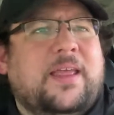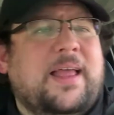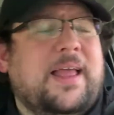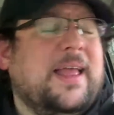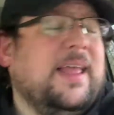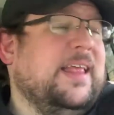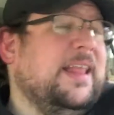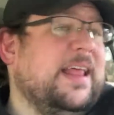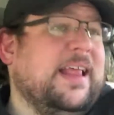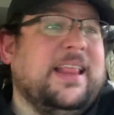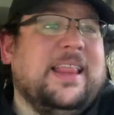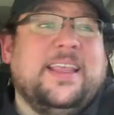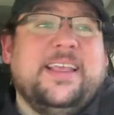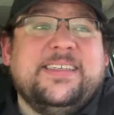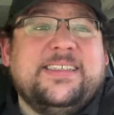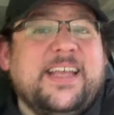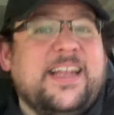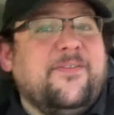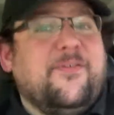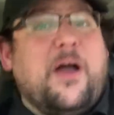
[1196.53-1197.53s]
And like
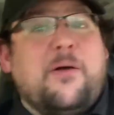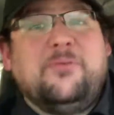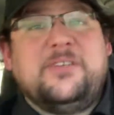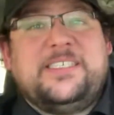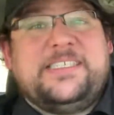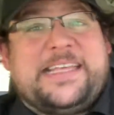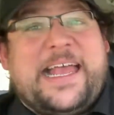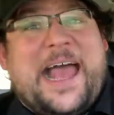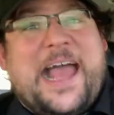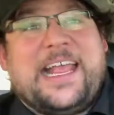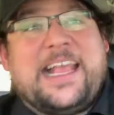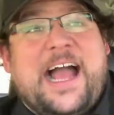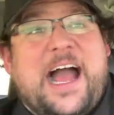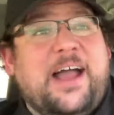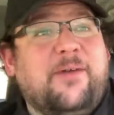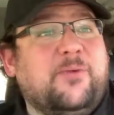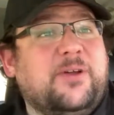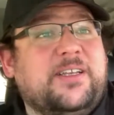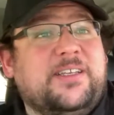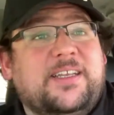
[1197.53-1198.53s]
I said, if I was Zack,
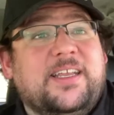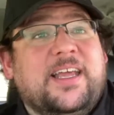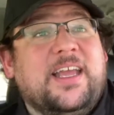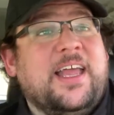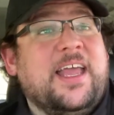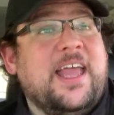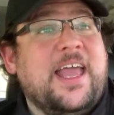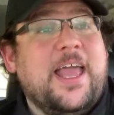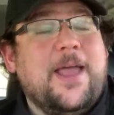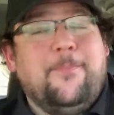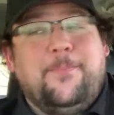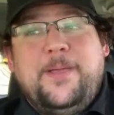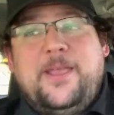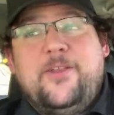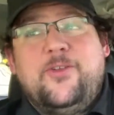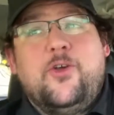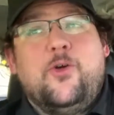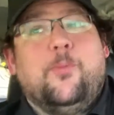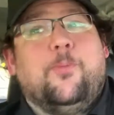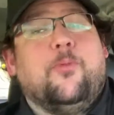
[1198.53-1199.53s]
it'd be
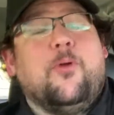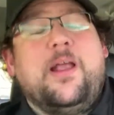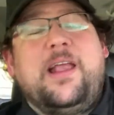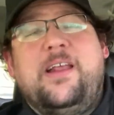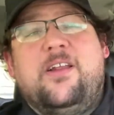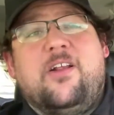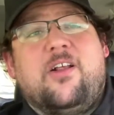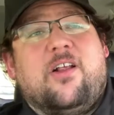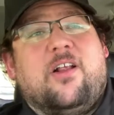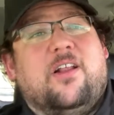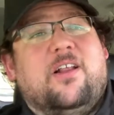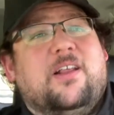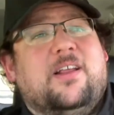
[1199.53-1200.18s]
a no-brainer.